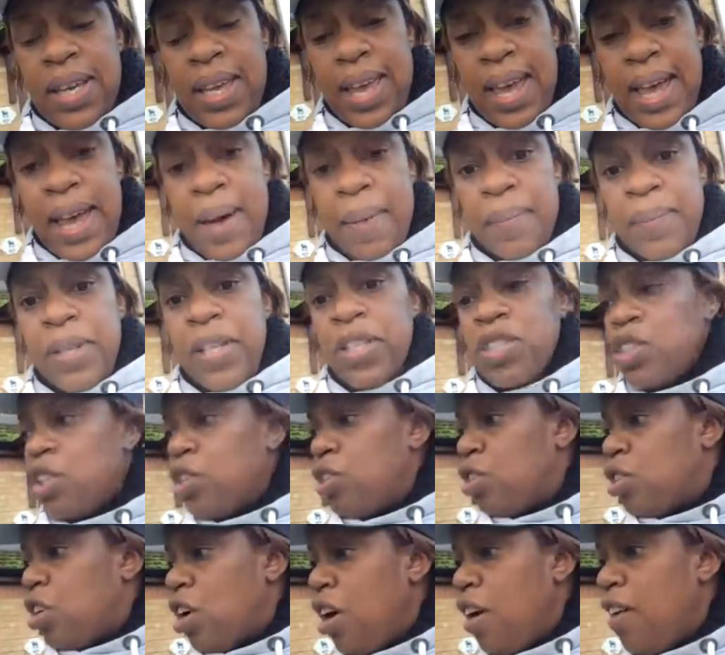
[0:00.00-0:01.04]
Yeah?
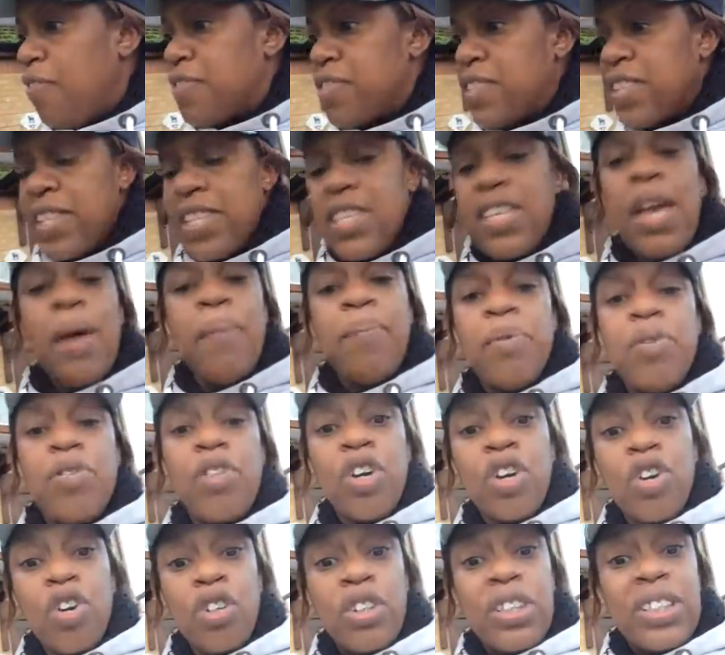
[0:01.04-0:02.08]
To look after the temple
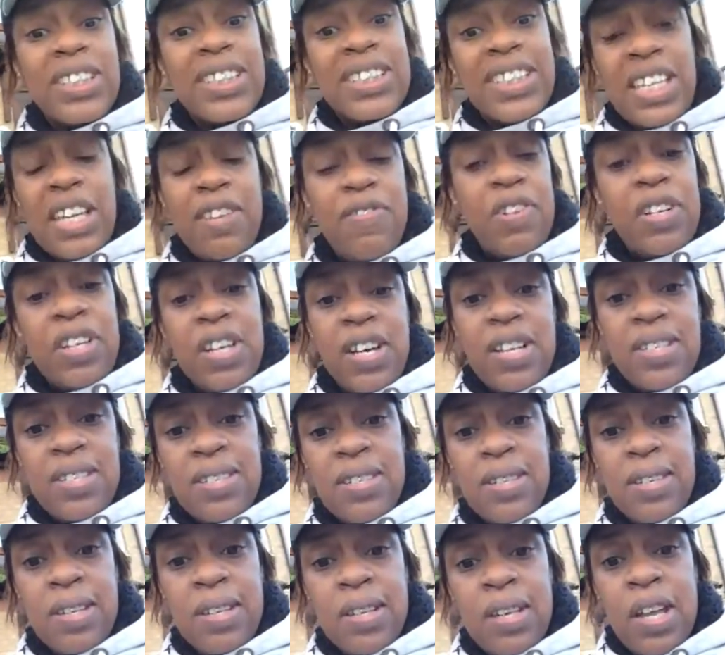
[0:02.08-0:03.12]
that God has given
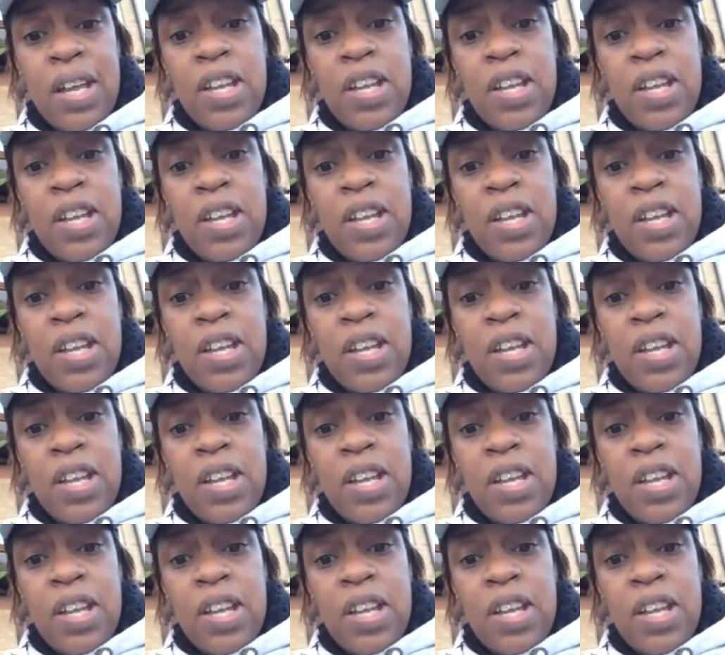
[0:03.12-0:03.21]
us.